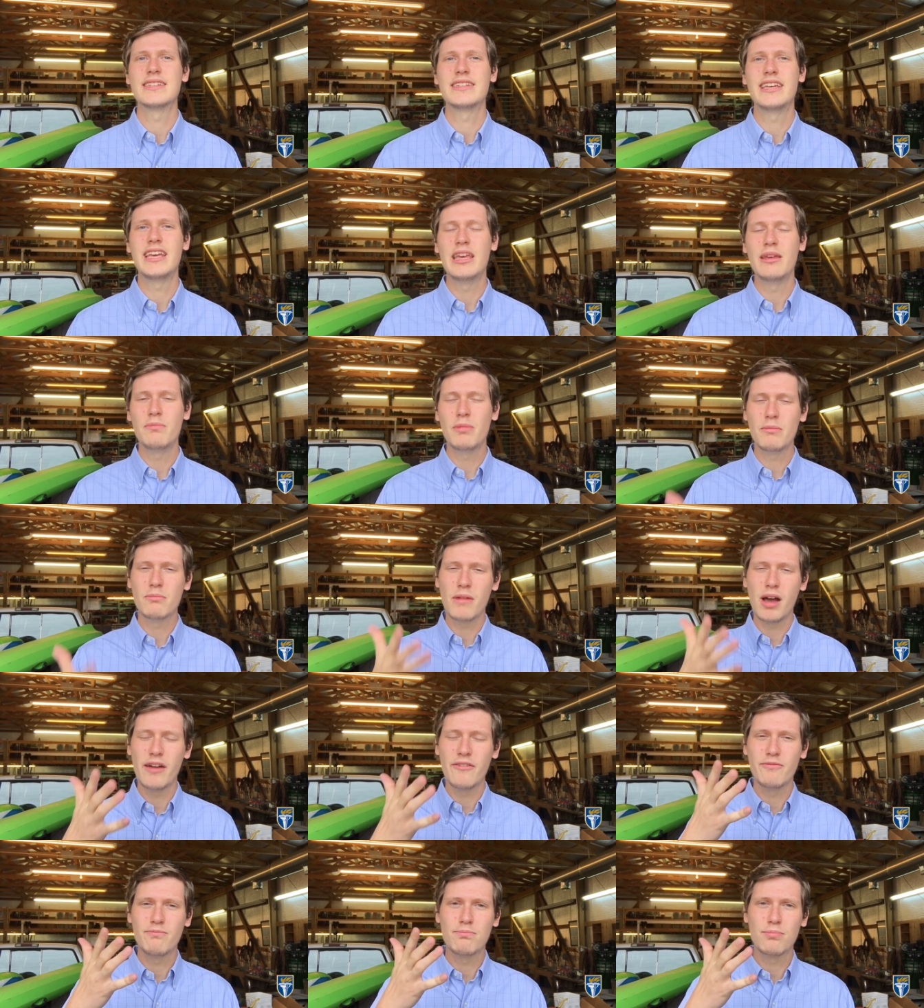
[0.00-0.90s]
keeping
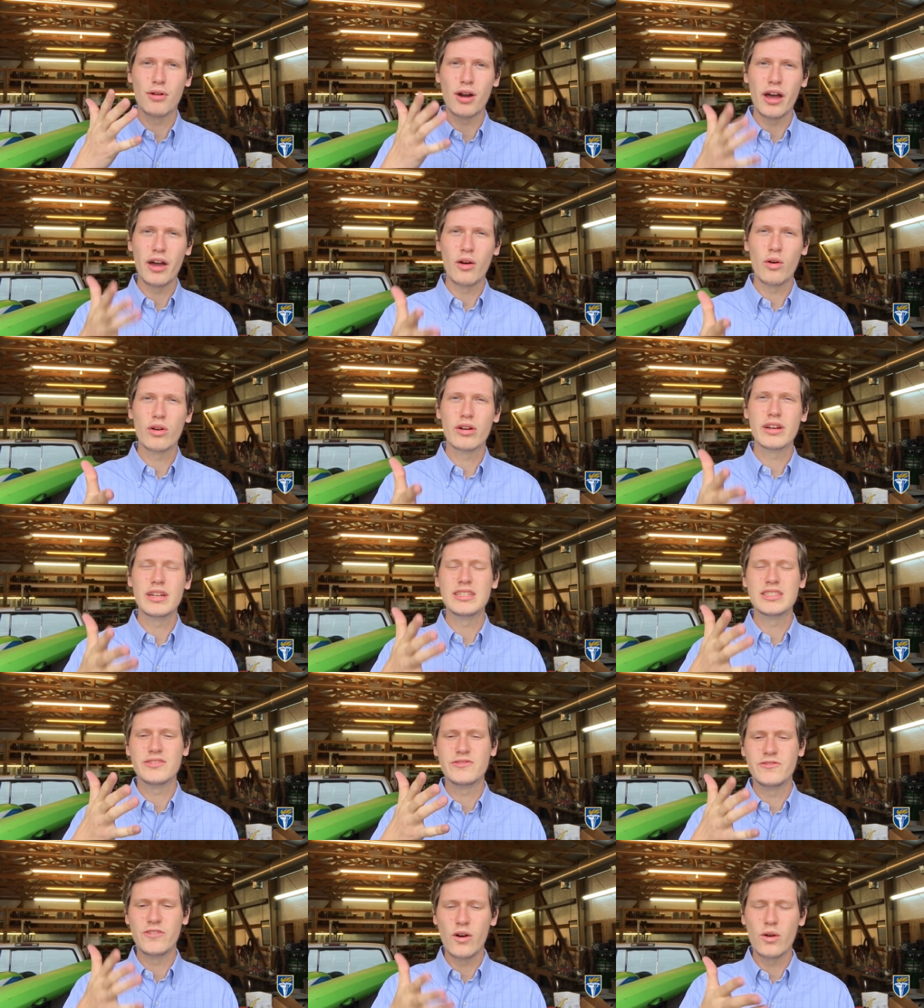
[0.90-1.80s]
my priorities
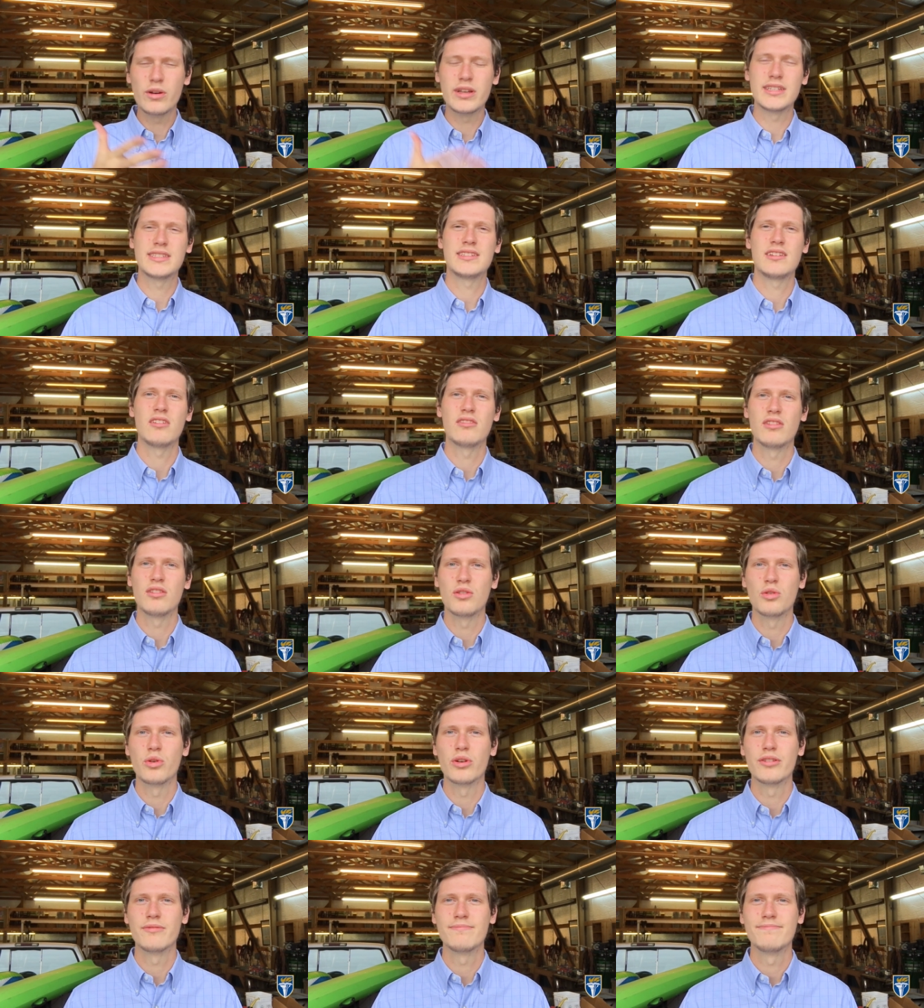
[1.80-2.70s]
focused on the
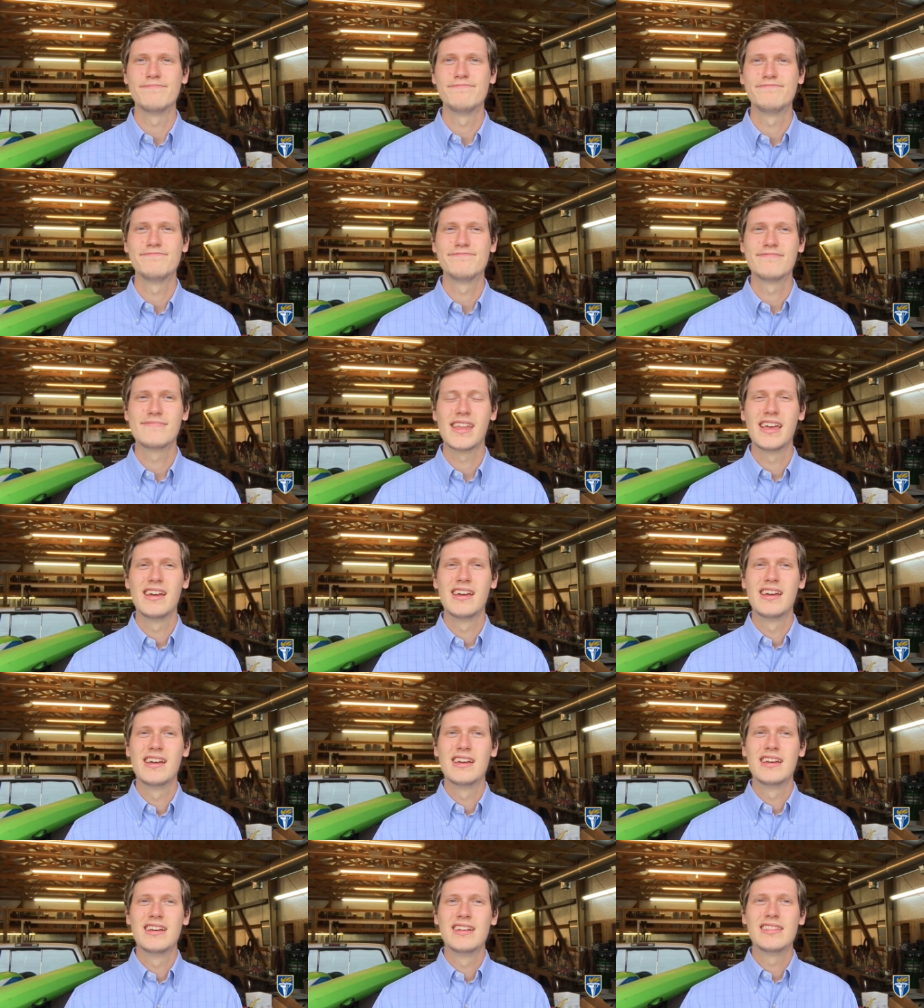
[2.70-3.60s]
Lord.
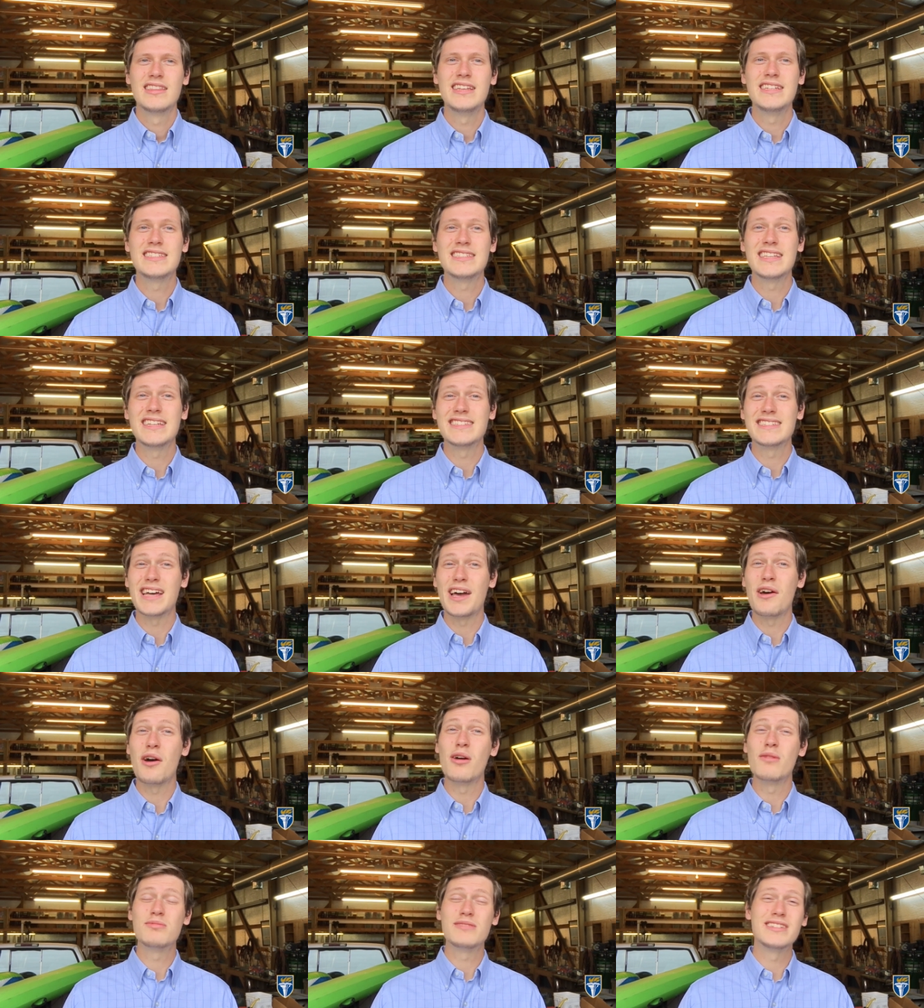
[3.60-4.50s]
These things I
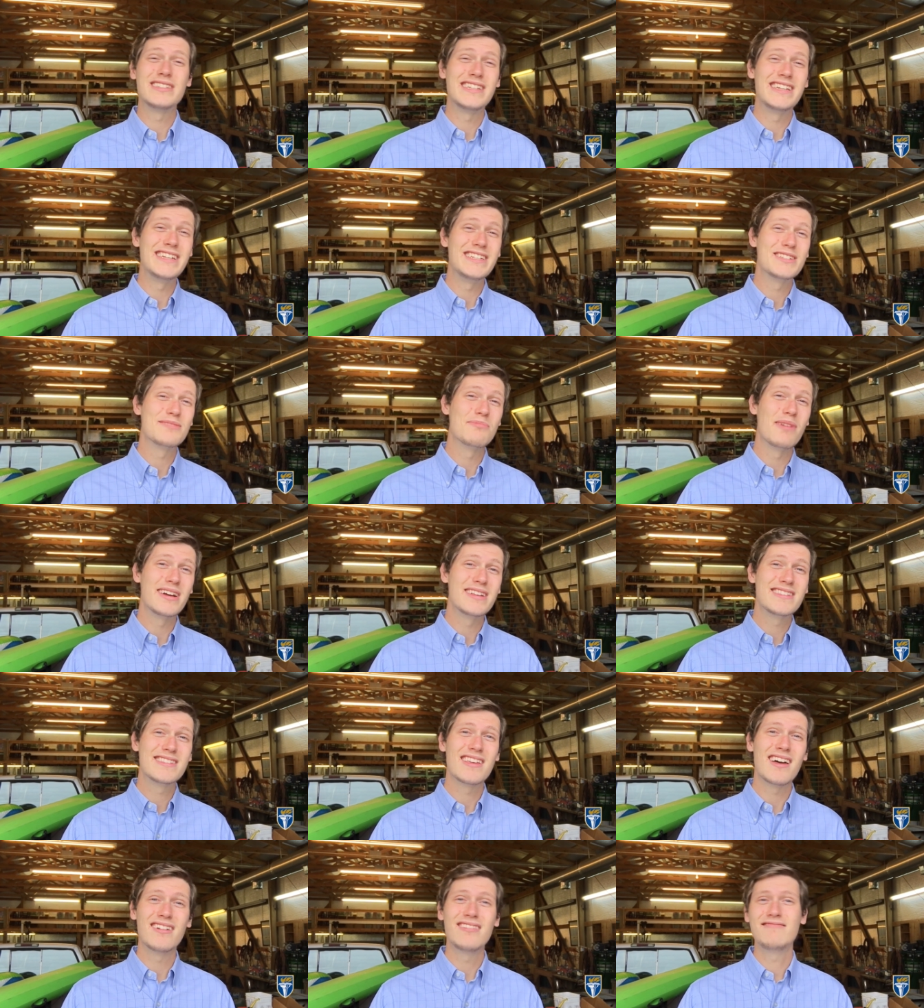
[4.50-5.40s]
hope to teach my
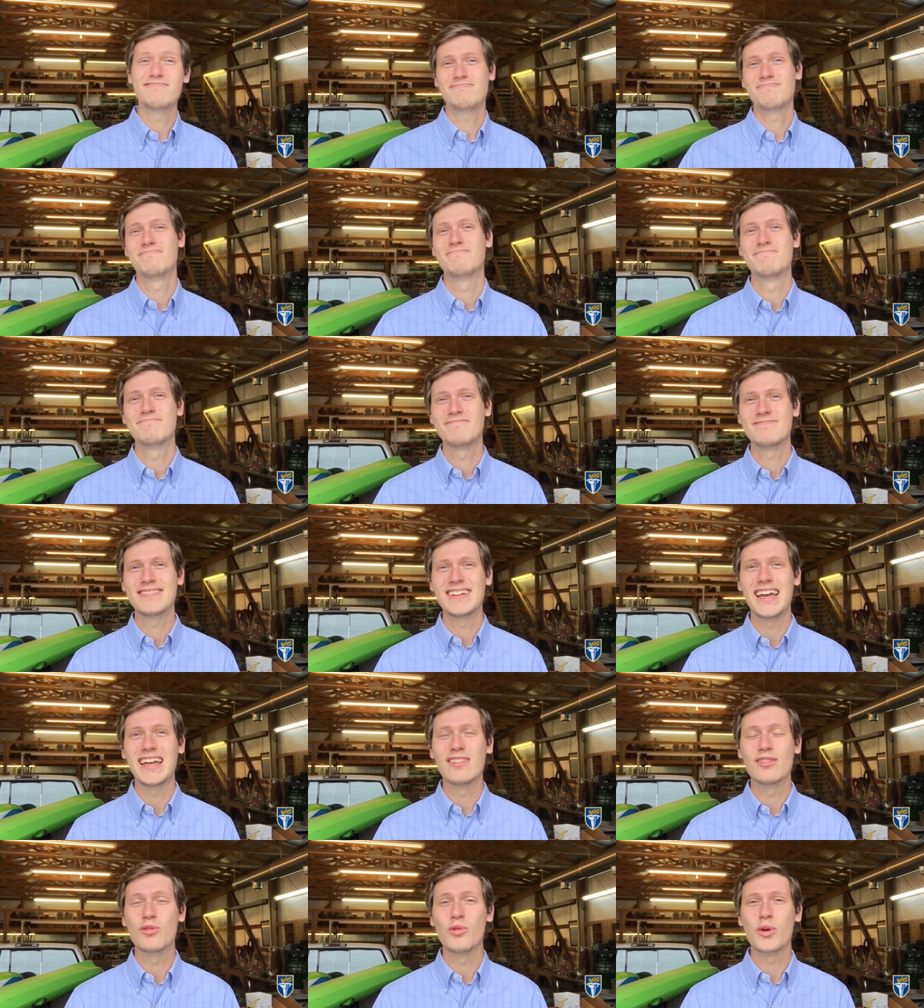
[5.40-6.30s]
son
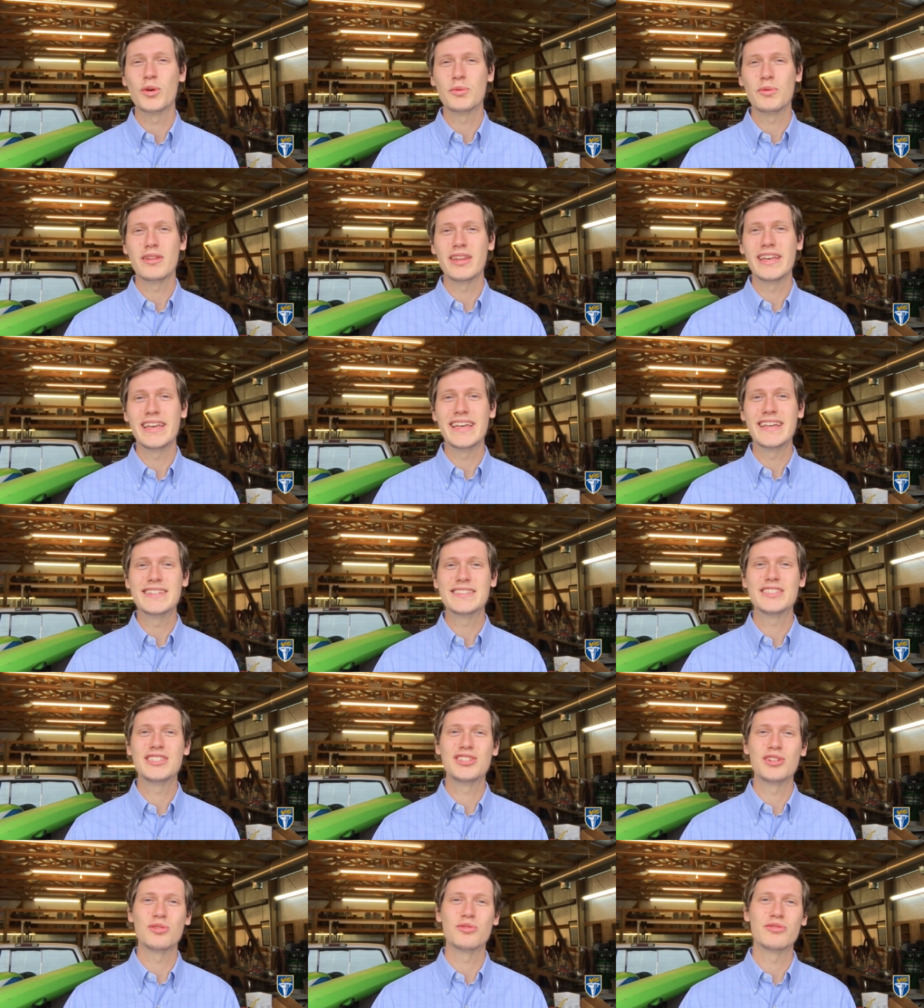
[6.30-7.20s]
and, Lord willing, his
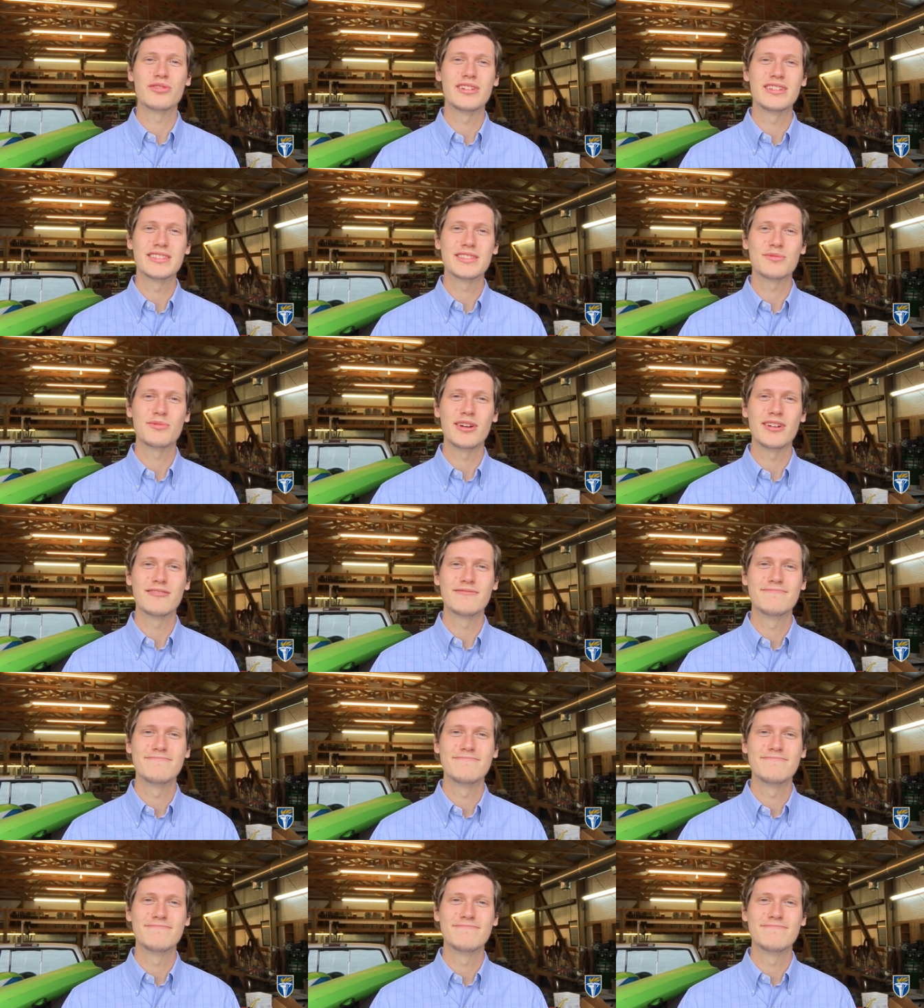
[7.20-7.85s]
children as well.